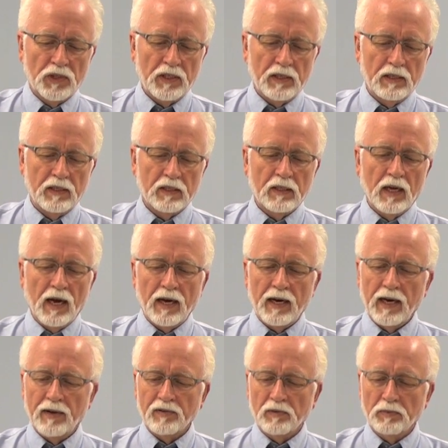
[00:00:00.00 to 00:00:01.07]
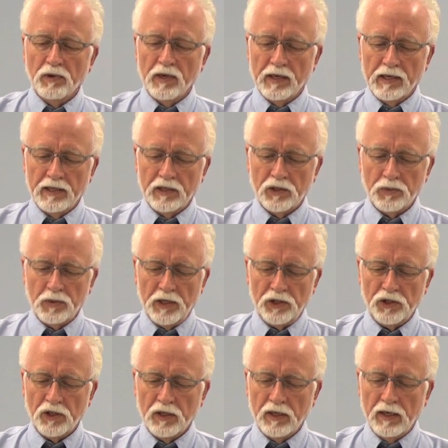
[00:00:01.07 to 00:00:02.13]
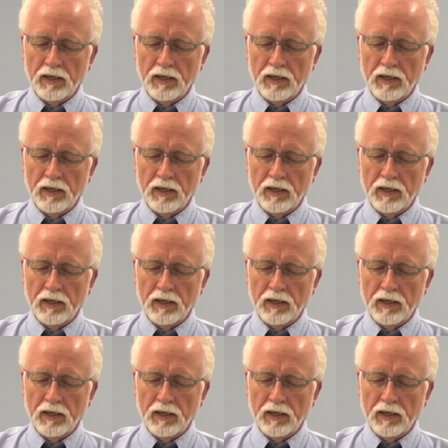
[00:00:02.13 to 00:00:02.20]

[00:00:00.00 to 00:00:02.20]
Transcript: see it does not have the polarity switch.